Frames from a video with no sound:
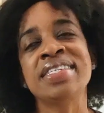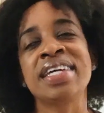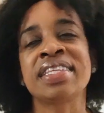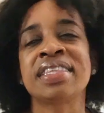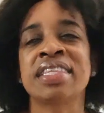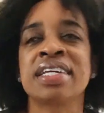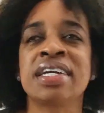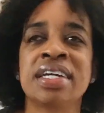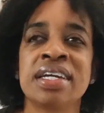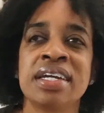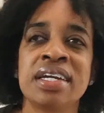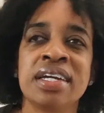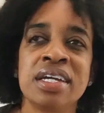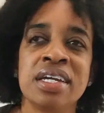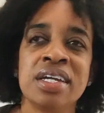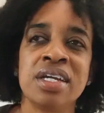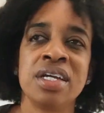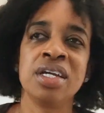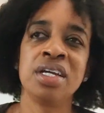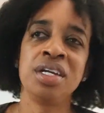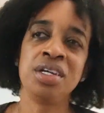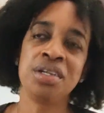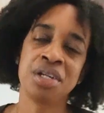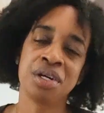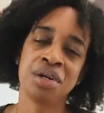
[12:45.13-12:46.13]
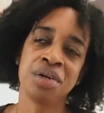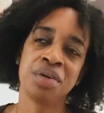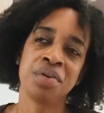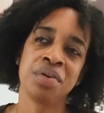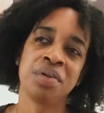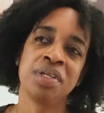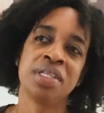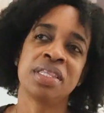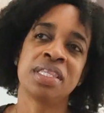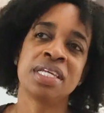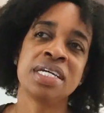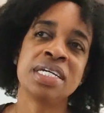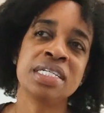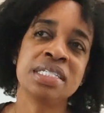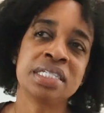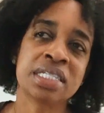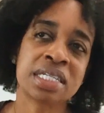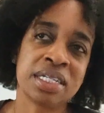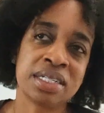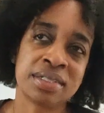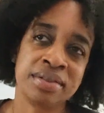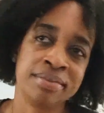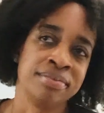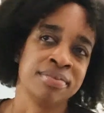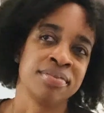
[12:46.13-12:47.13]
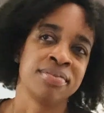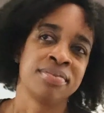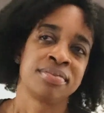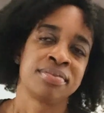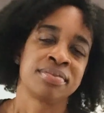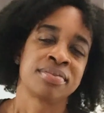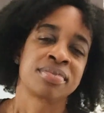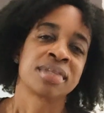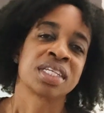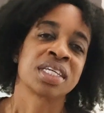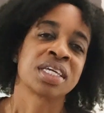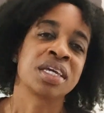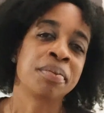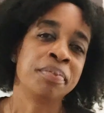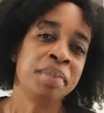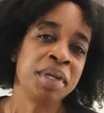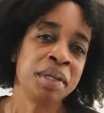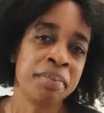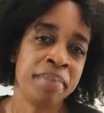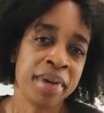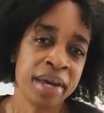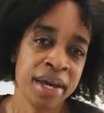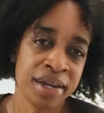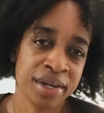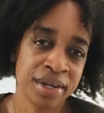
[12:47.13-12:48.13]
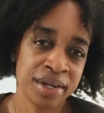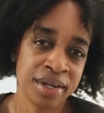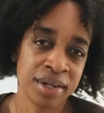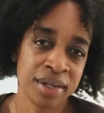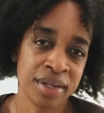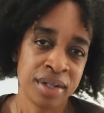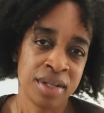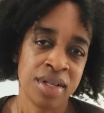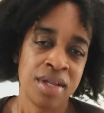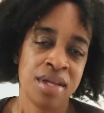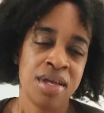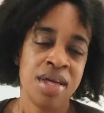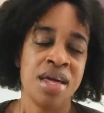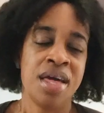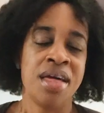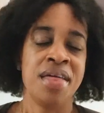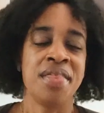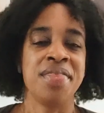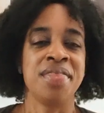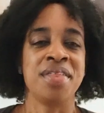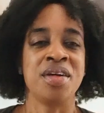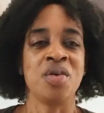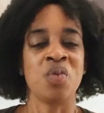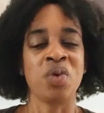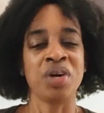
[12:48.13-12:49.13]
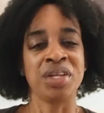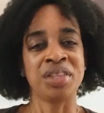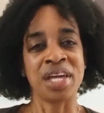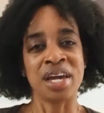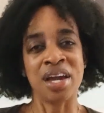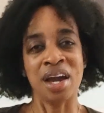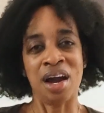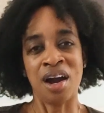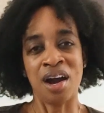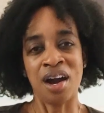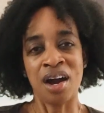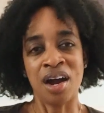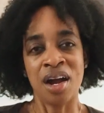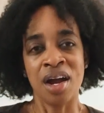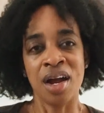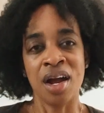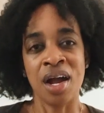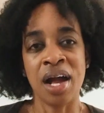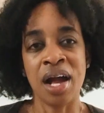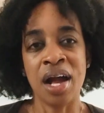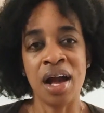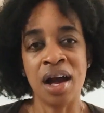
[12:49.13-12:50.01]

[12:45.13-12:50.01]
I think, you know, things could be better than what they are.